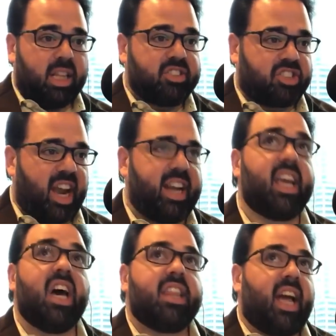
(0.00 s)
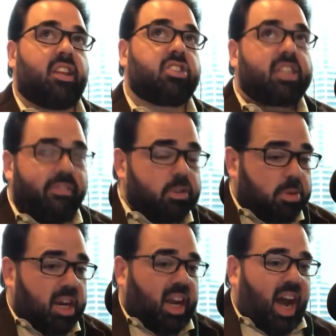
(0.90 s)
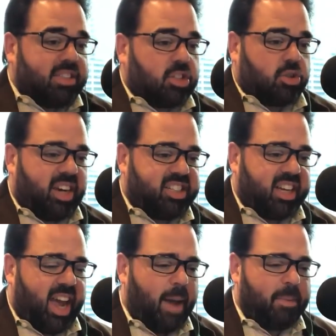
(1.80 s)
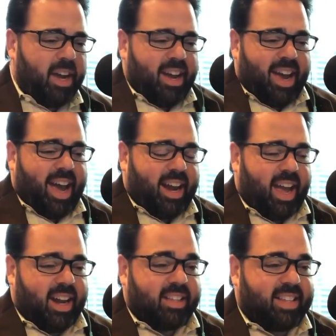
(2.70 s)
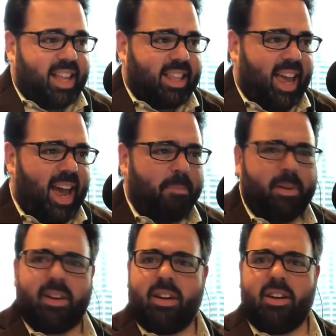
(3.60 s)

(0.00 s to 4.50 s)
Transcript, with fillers: Liz Cheney that there's a difference between a concentration camp and, and a death camp.